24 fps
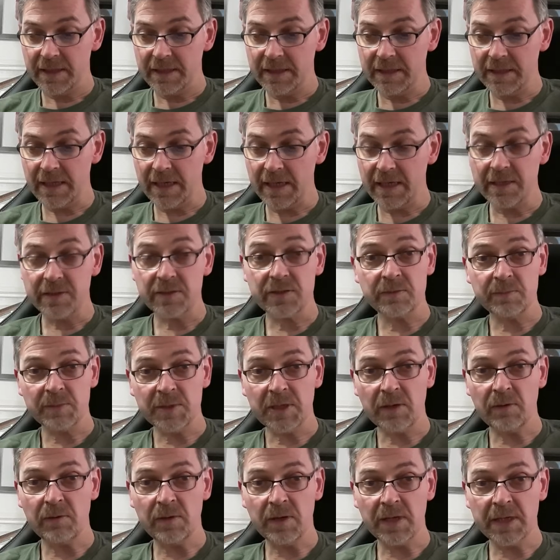yeah, it should be
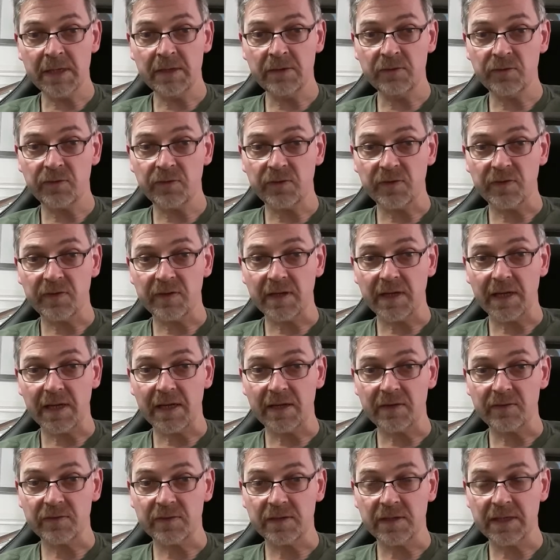quite interesting
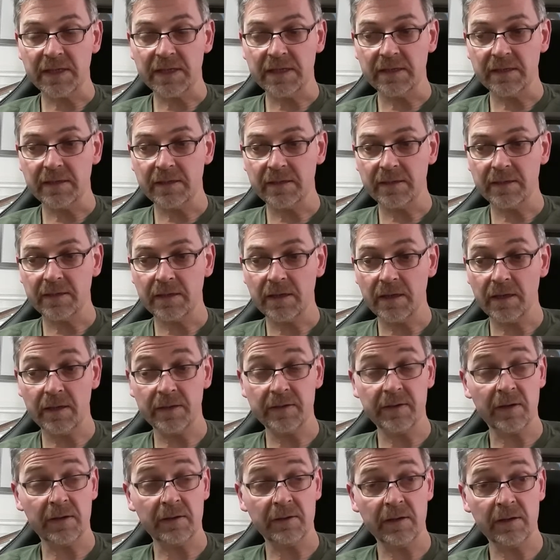actually. I
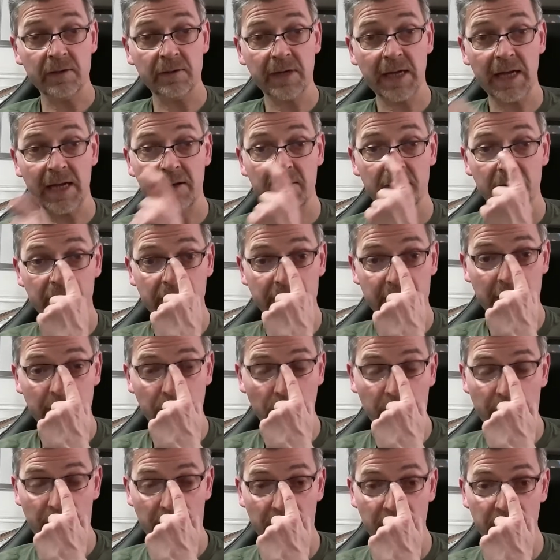don't know how long they're
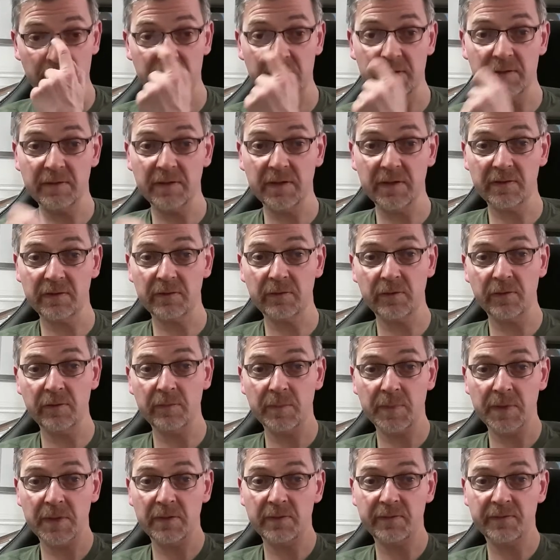proposing this
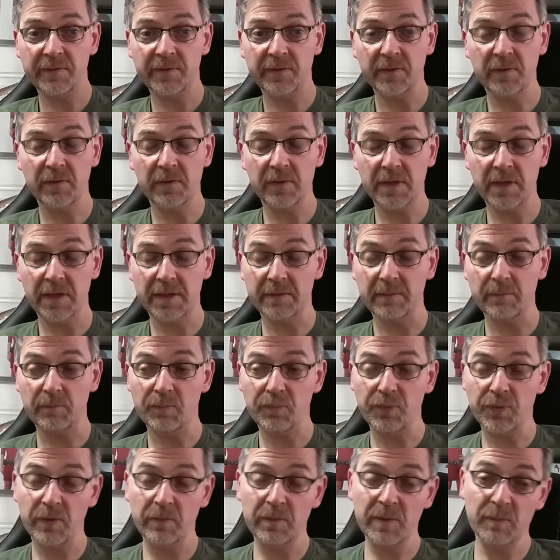group build for.
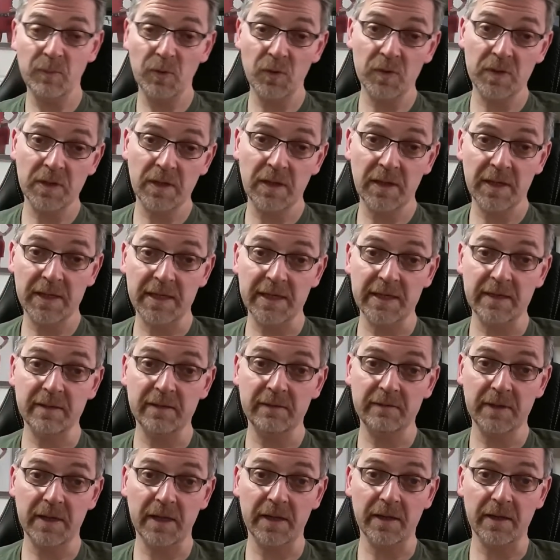Probably more than
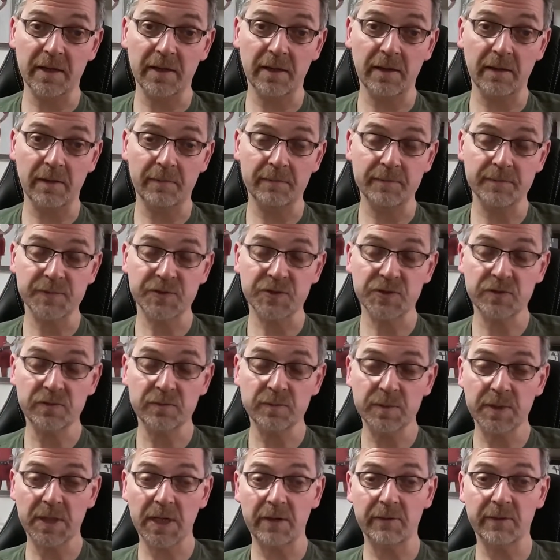likely Sean
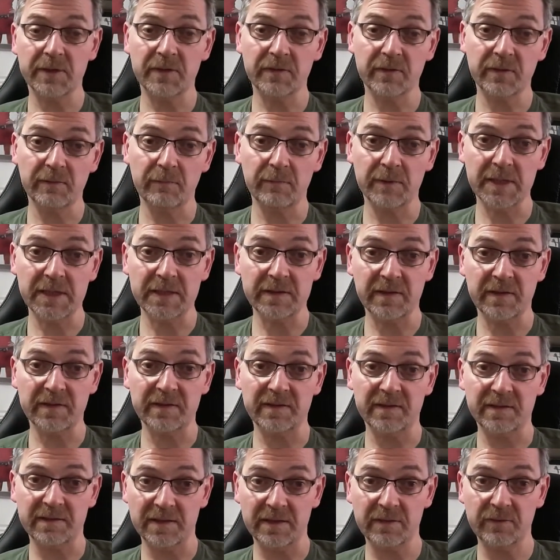will go into it when he does
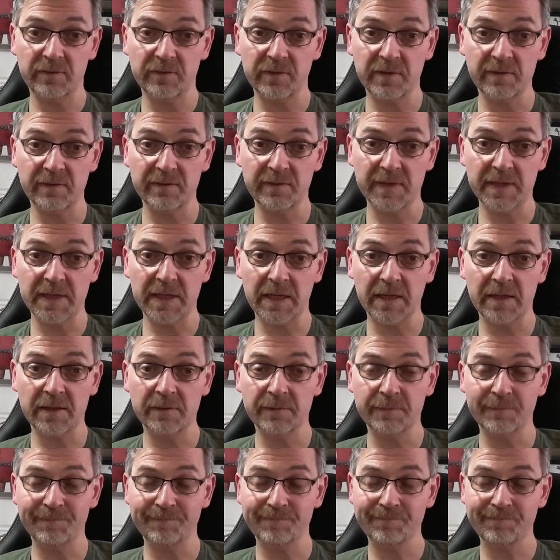his intro video.